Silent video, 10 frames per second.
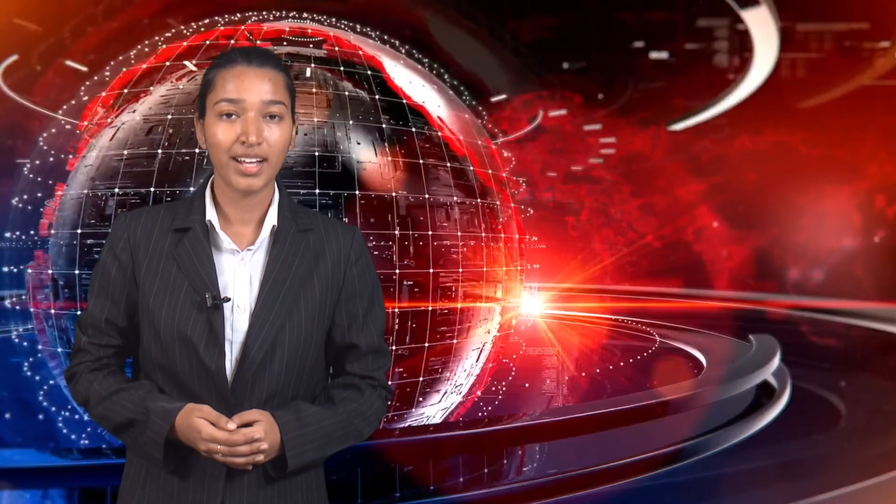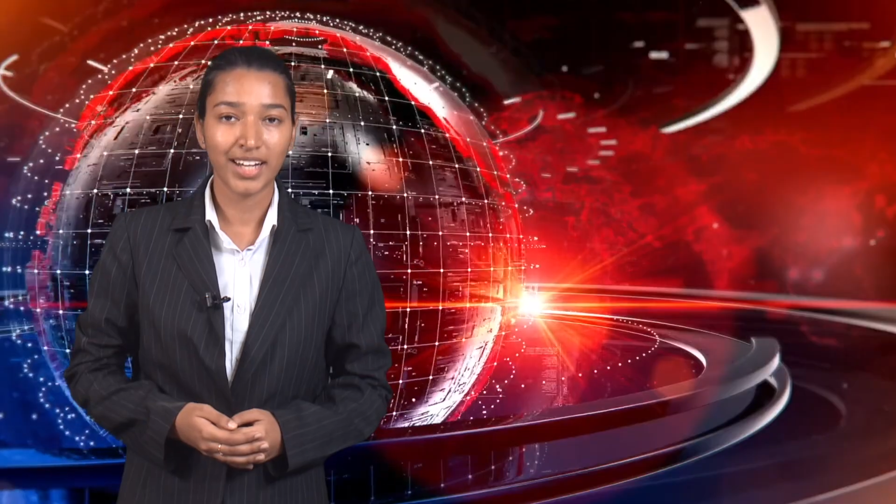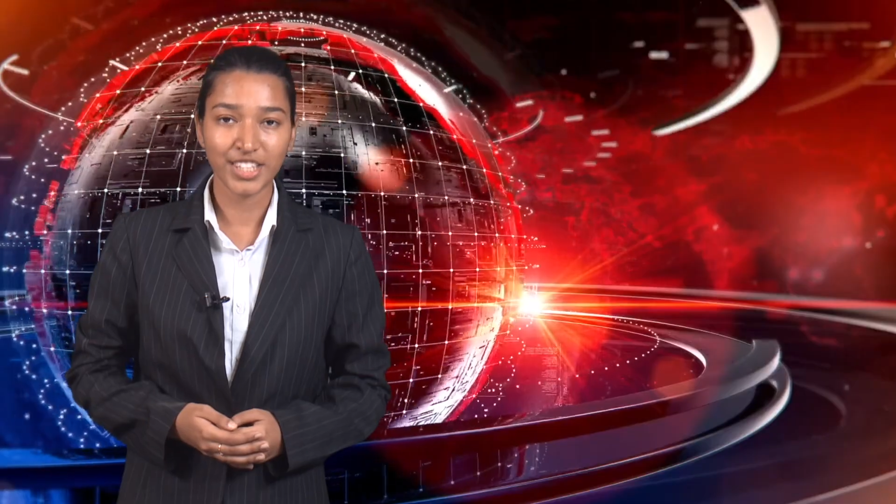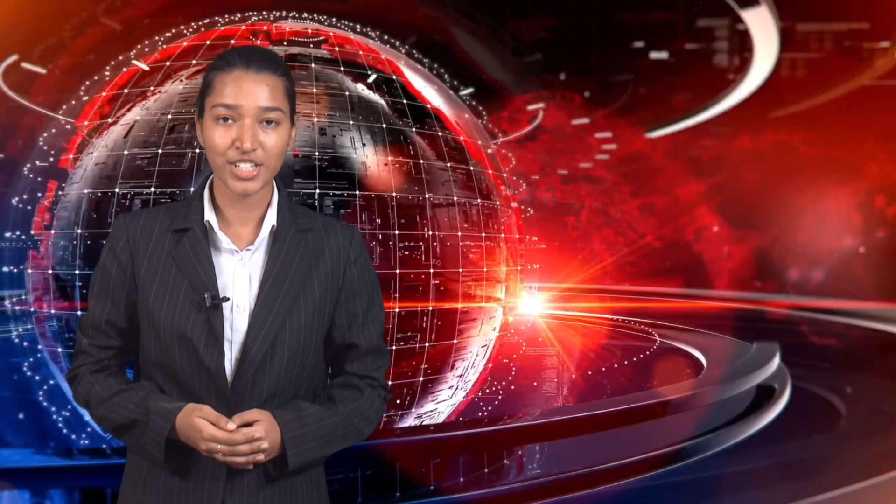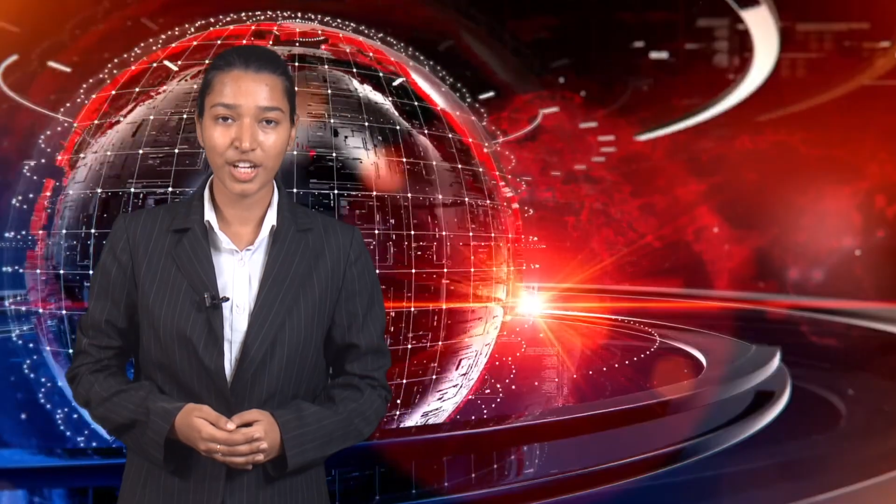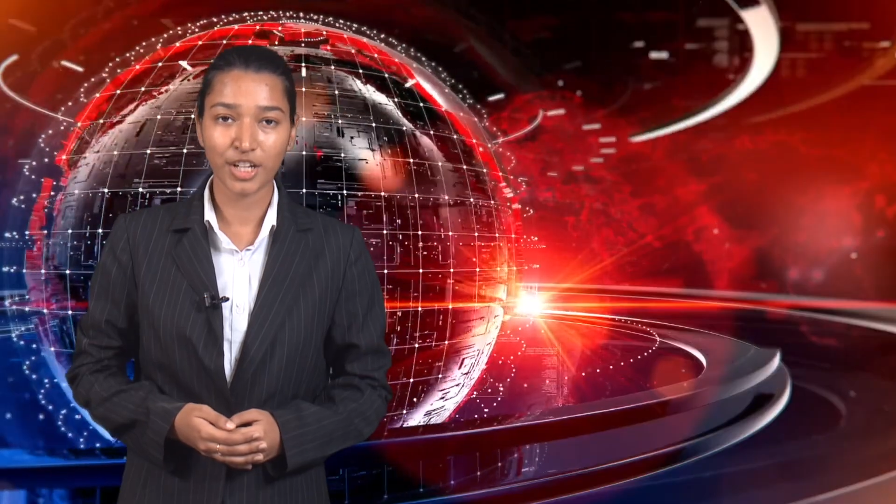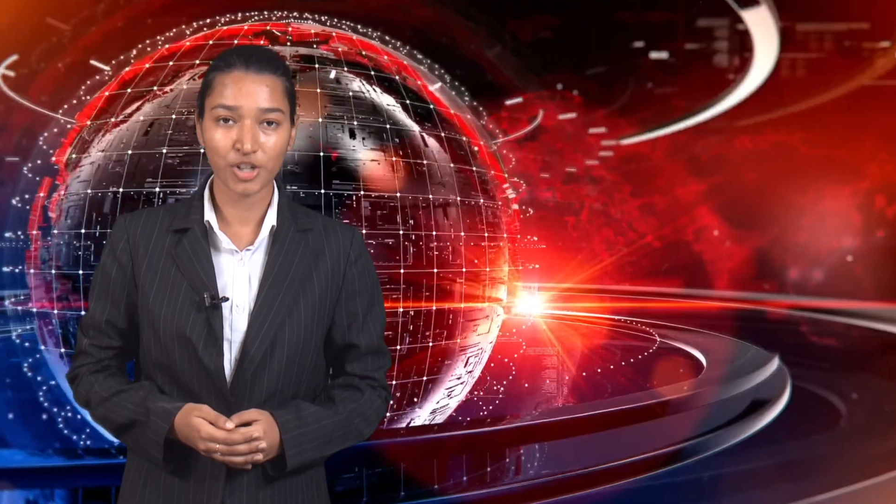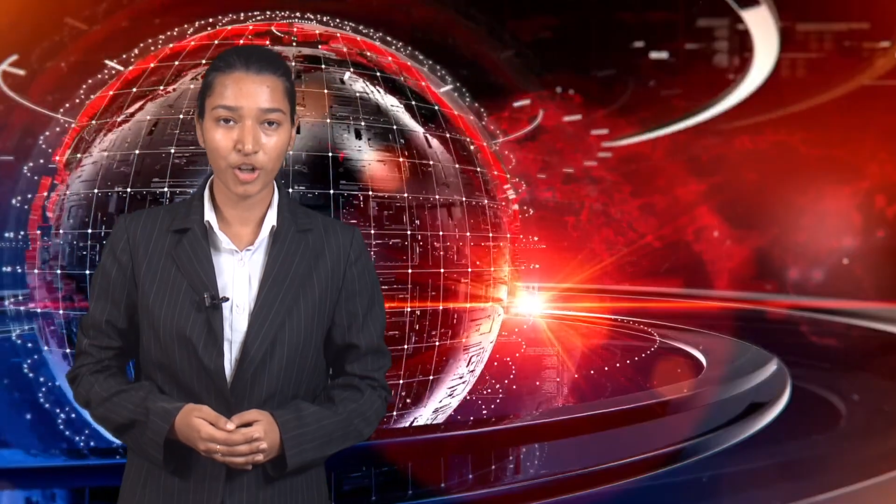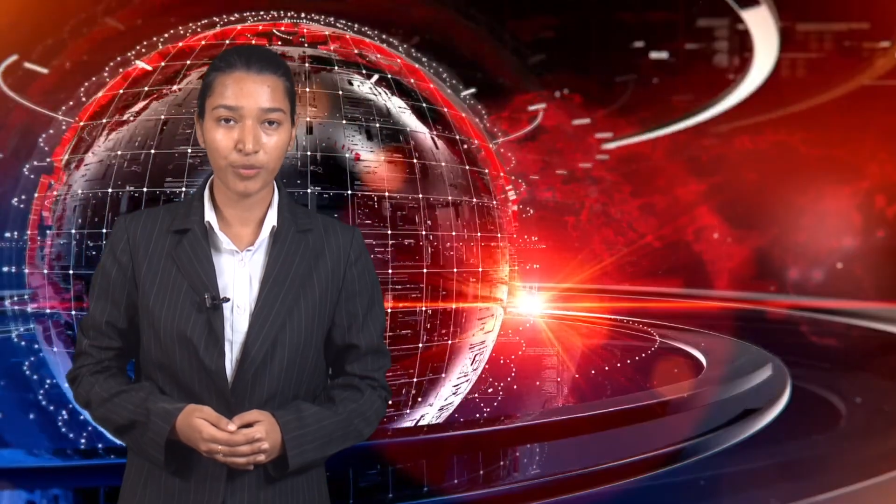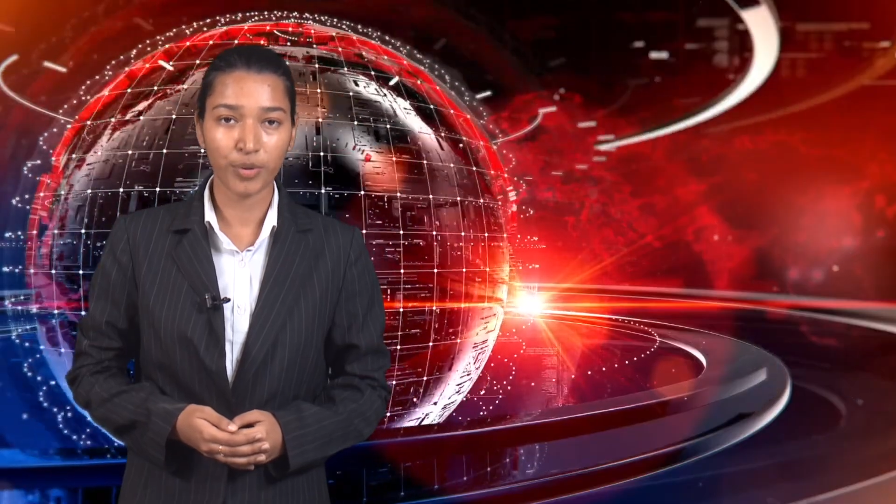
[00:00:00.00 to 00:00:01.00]
Let's take a
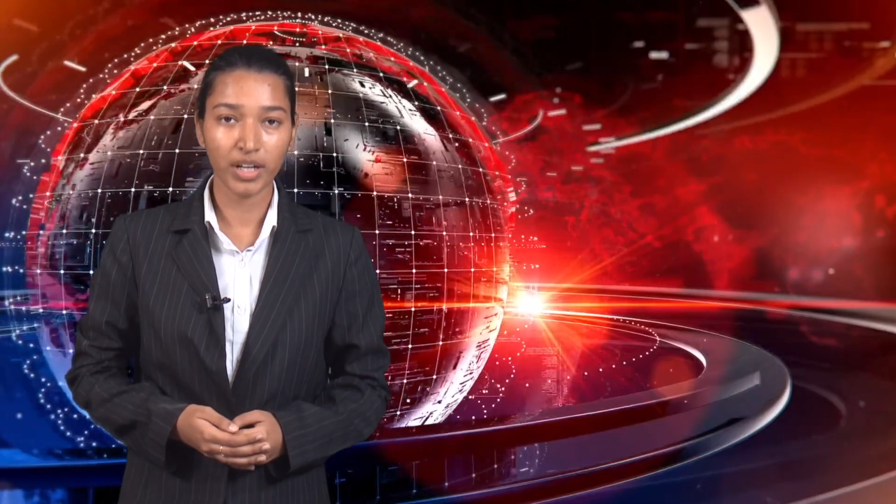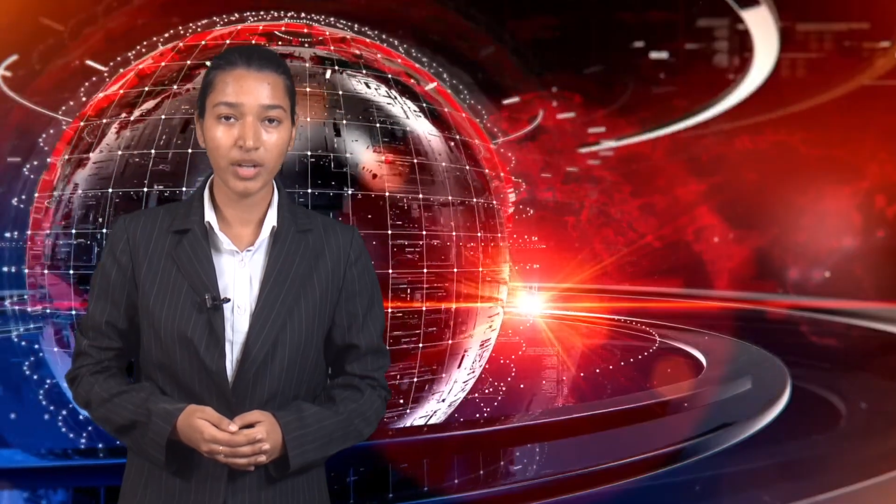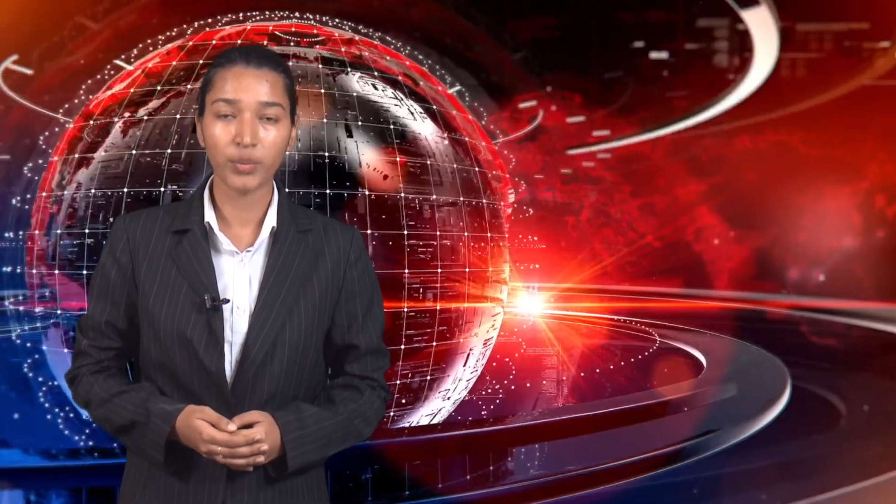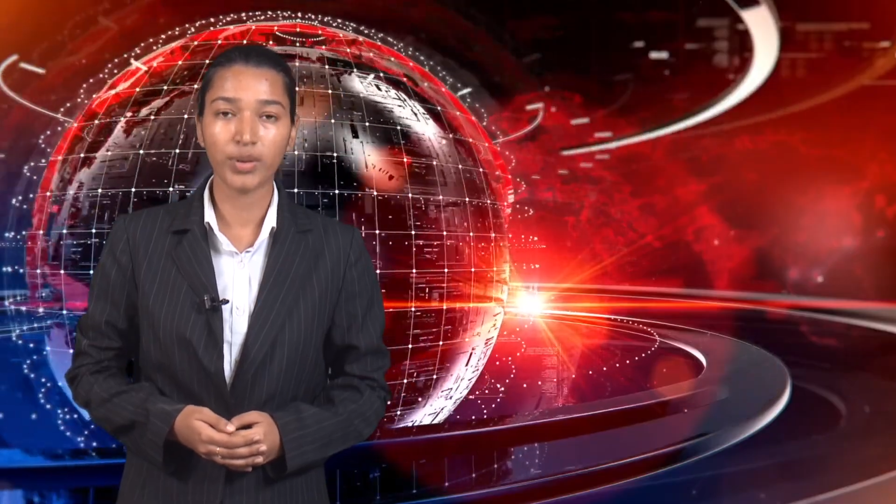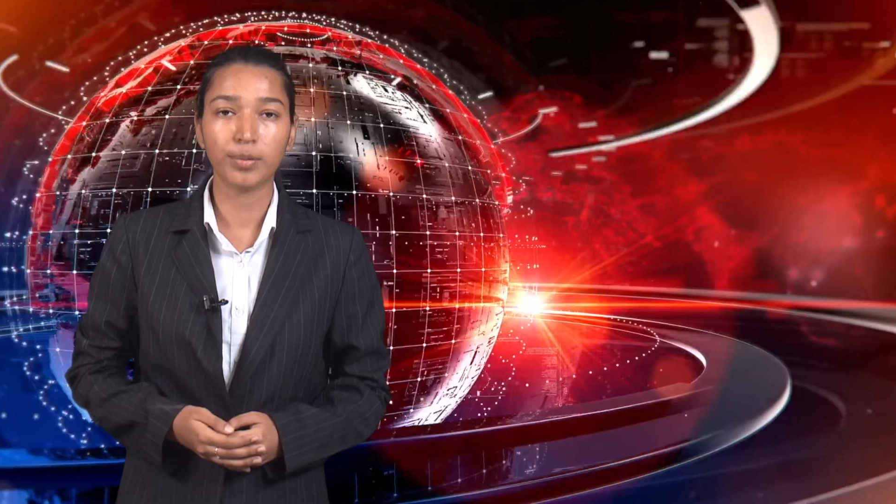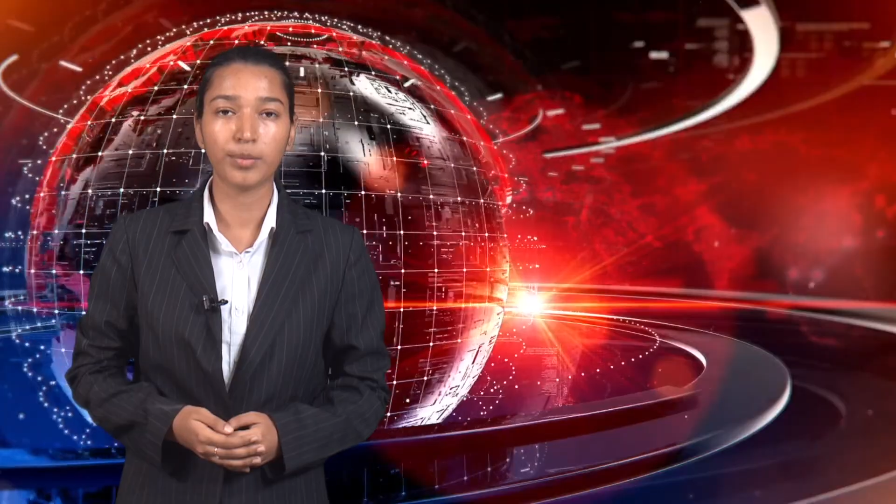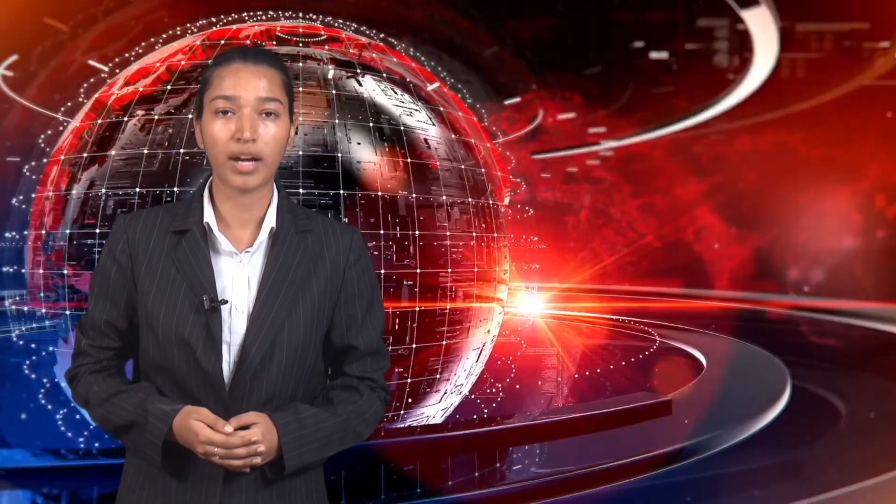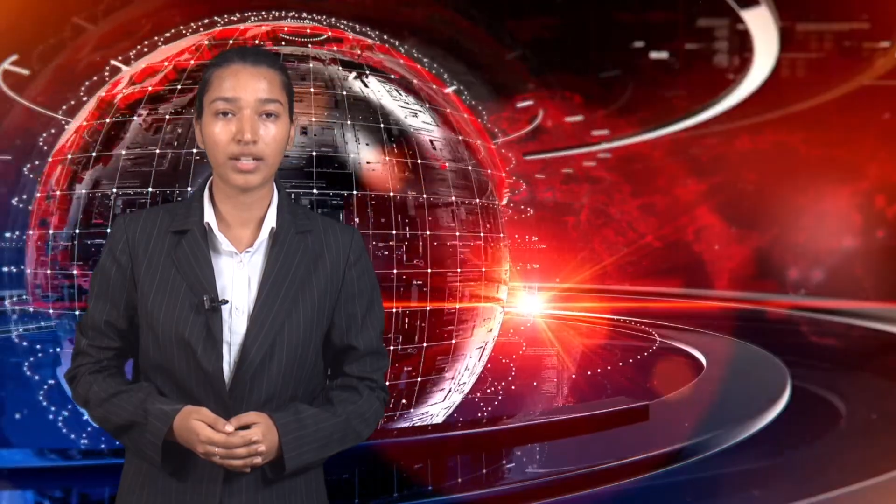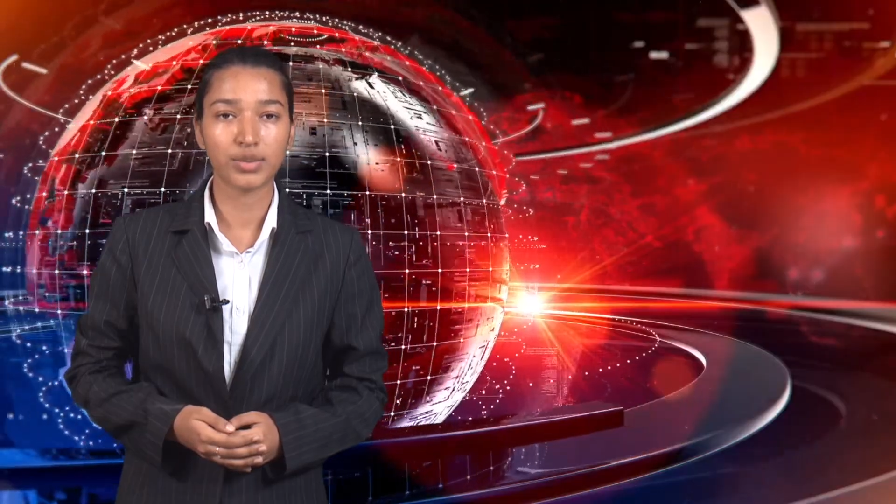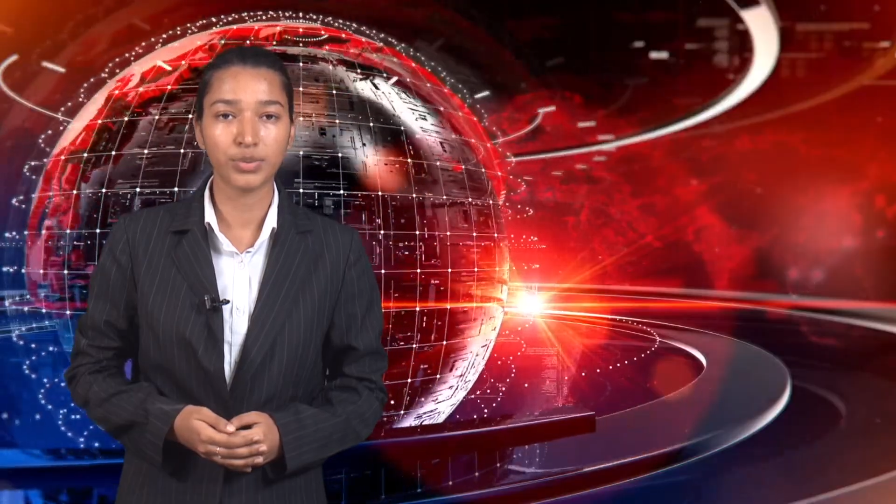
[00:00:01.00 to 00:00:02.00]
short break. We'll be
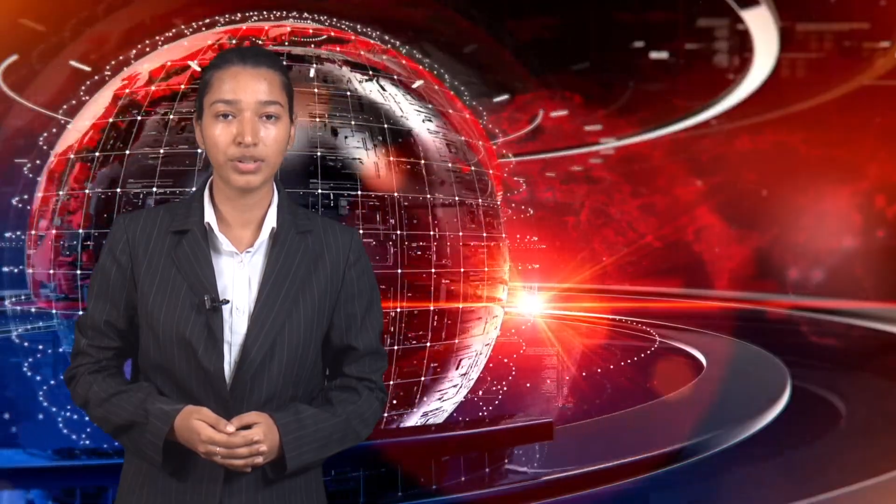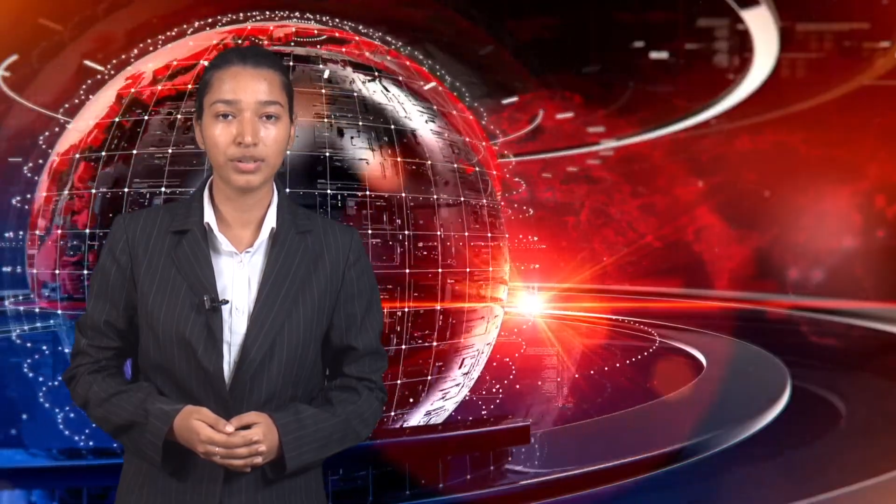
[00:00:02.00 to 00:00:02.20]
back soon.